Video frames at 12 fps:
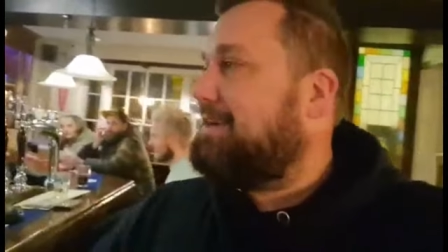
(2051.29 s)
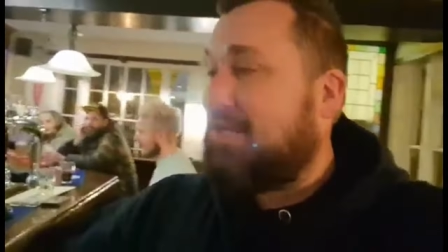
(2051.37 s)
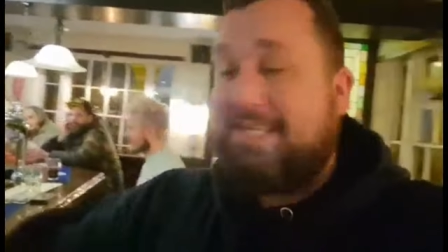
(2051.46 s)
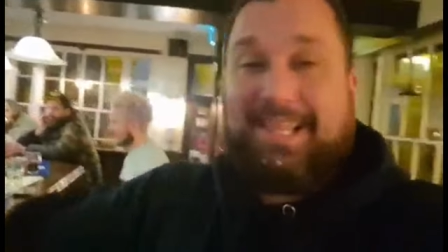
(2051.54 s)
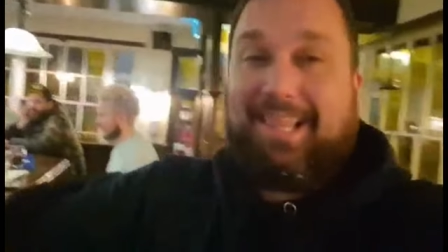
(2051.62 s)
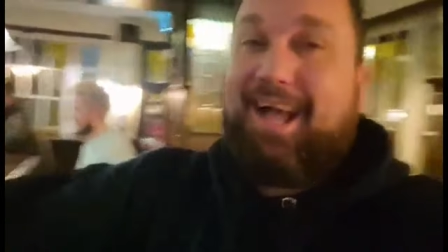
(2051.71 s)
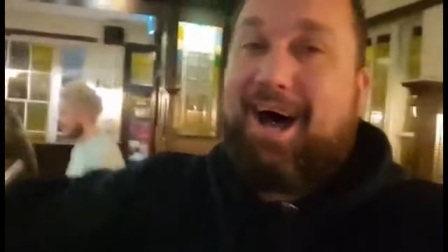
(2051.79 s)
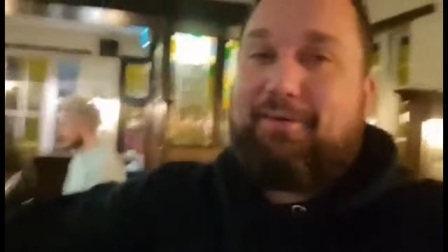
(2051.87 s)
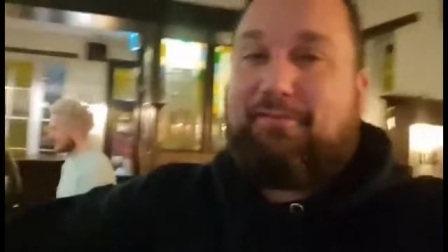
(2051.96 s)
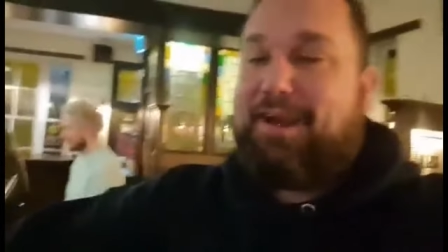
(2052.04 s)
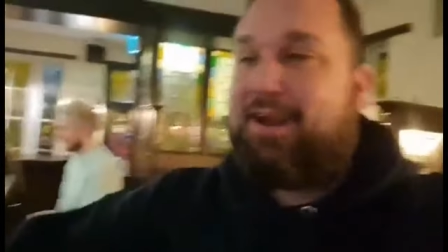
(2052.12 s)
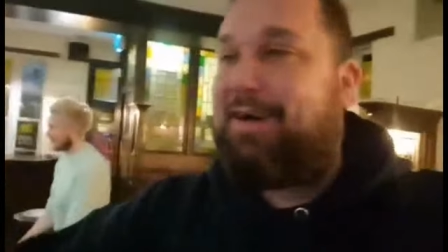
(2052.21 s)
She's
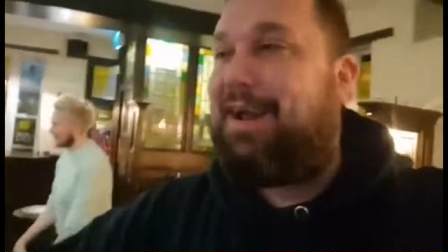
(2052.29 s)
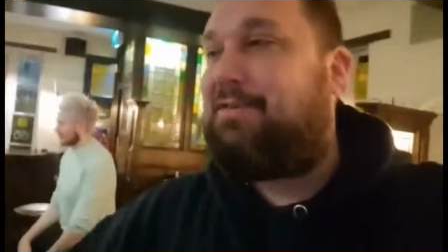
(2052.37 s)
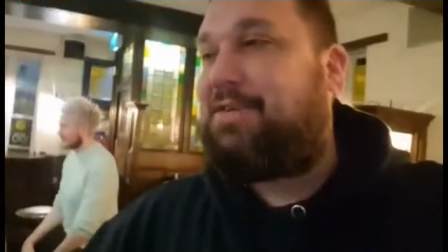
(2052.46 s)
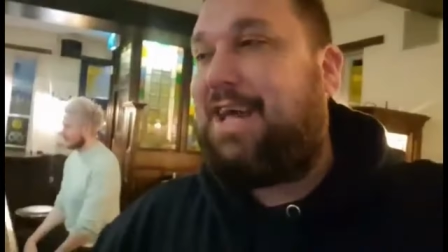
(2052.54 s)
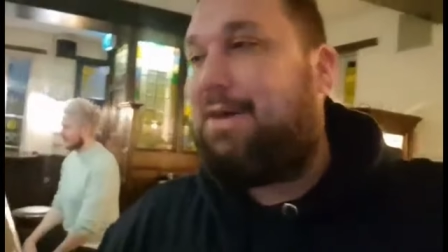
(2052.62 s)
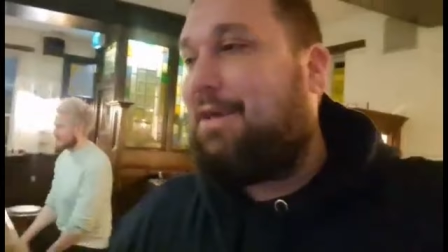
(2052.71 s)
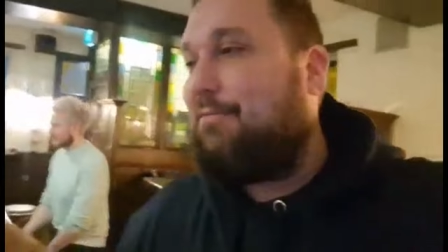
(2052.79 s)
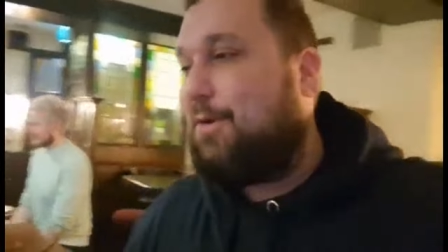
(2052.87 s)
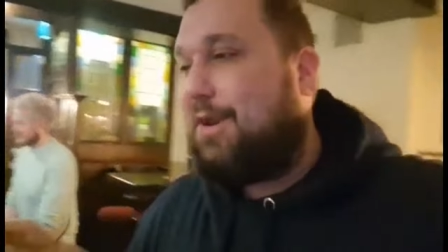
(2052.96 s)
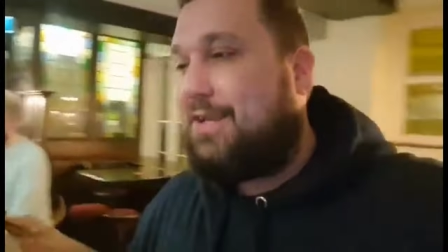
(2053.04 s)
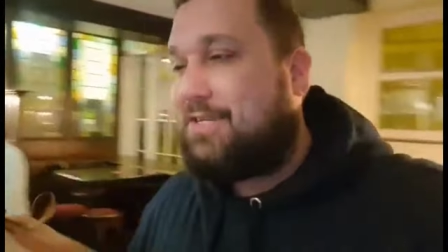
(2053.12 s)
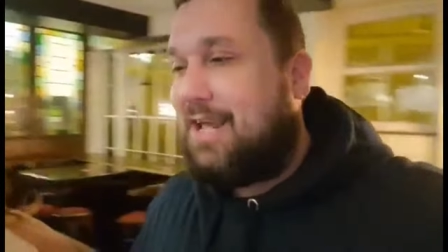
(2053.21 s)
laughing her head off. She don't even
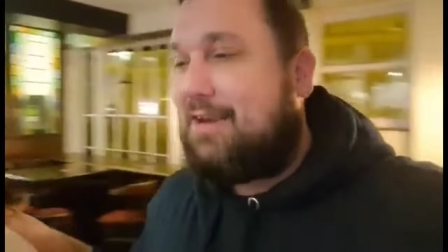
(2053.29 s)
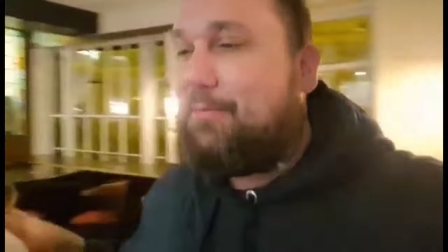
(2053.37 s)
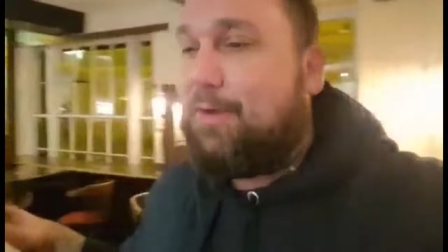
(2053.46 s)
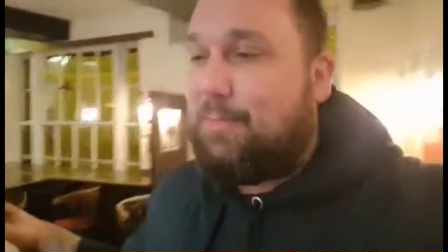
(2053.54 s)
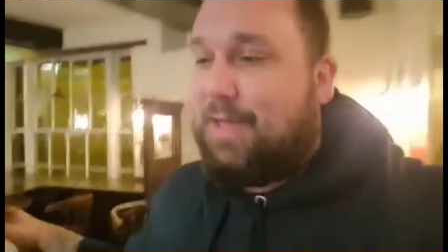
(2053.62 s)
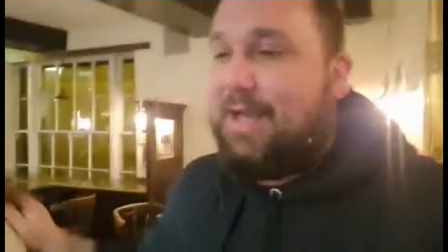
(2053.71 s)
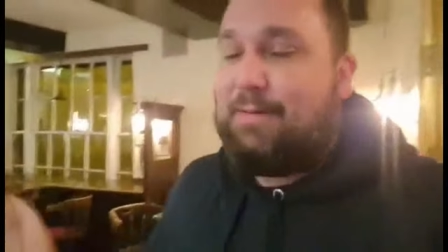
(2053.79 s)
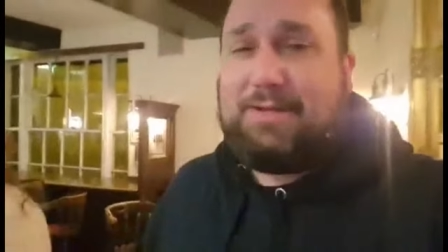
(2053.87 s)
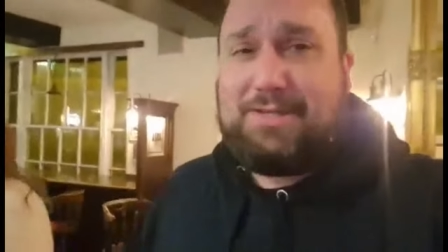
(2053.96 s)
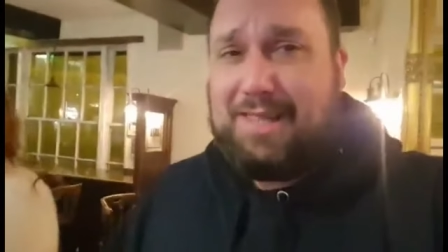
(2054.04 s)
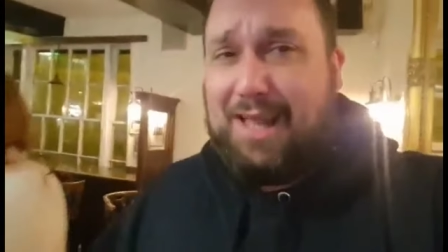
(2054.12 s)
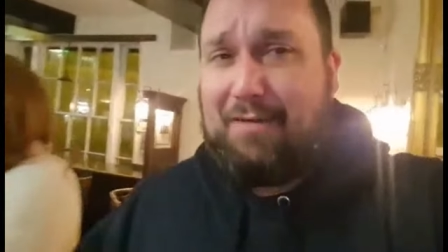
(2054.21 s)
want to. She don't even want to be here, but
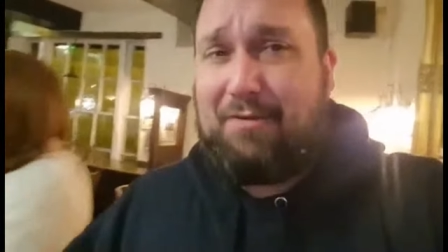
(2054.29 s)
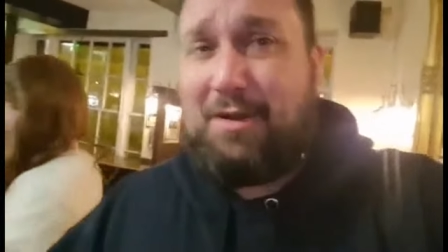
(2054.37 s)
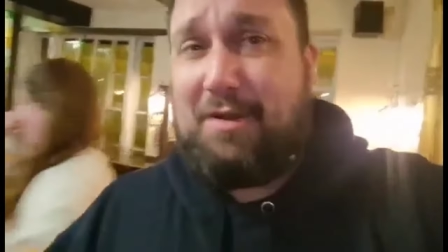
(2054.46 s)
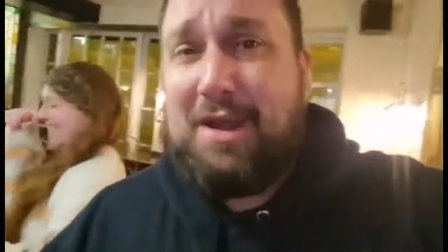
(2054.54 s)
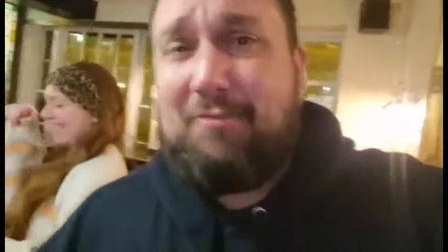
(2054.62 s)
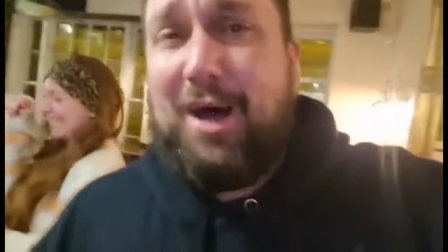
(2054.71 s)
she's laughing her.